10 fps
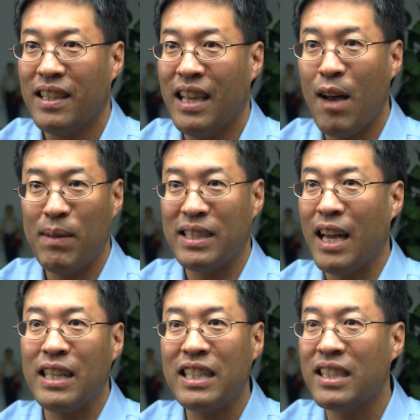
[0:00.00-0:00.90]
That means
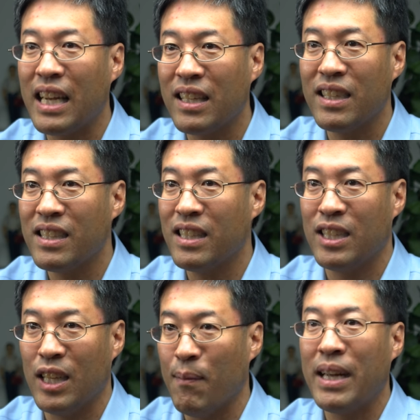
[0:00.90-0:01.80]
I need to take a listen
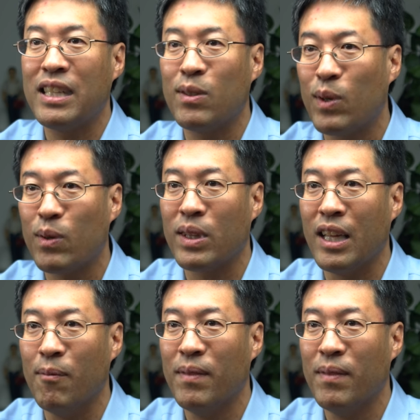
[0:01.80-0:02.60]
to them. I need to work with them.